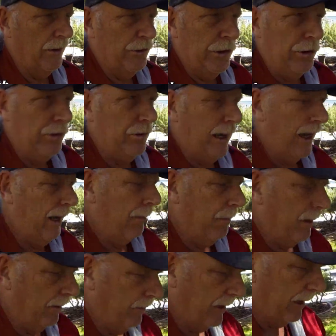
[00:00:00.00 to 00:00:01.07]
Tuesday, I
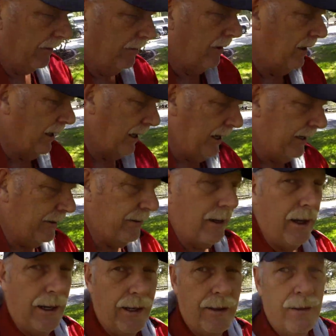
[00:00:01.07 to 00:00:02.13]
believe it is, and
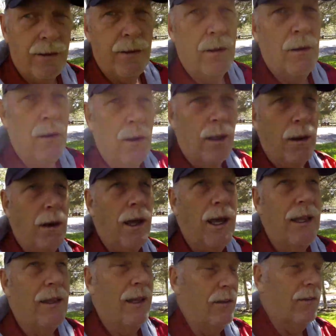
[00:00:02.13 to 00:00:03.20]
it
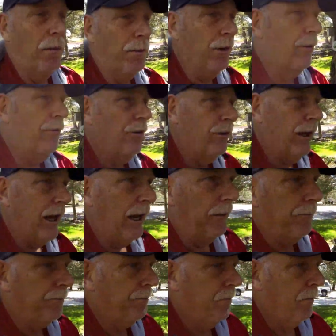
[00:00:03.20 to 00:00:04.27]
is a beautiful day.
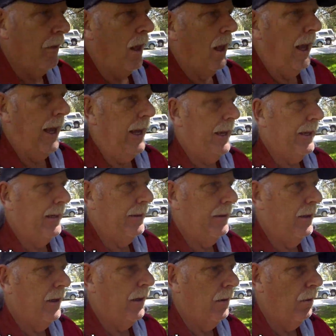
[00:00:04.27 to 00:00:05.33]

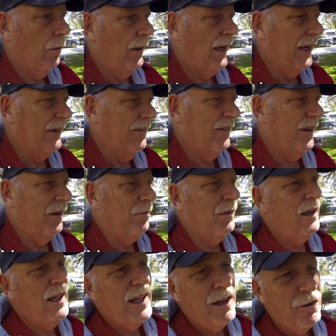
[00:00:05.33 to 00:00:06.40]
And we got some
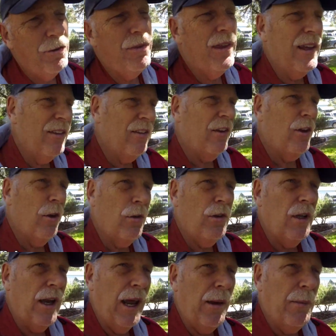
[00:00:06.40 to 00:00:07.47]
little things to do
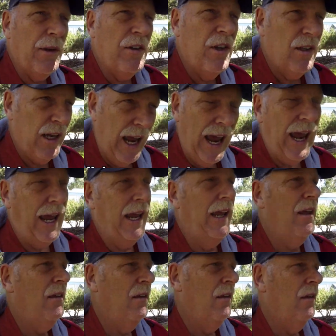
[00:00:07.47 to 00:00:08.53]
today, but
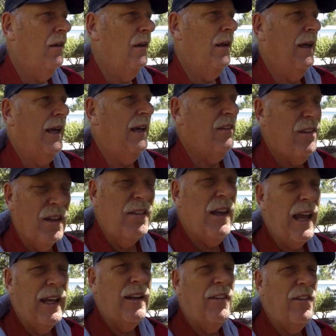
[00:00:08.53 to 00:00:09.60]
today is the
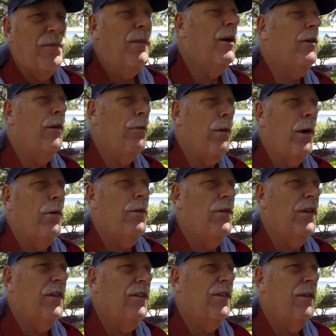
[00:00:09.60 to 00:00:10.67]
day to smell the
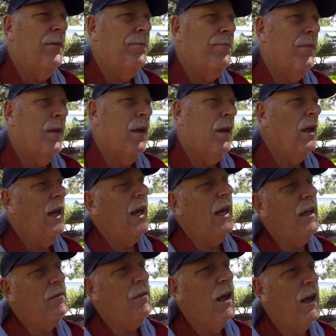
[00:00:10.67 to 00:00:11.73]
roses
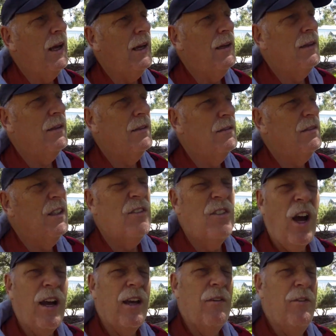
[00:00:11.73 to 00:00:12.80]
and to
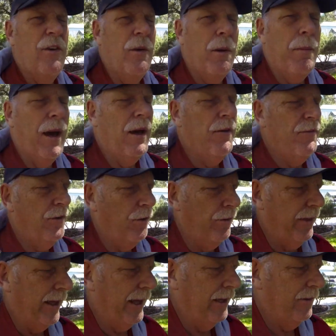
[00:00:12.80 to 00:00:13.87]
talk about a few
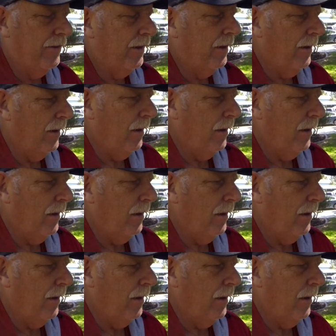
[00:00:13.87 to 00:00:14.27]
things.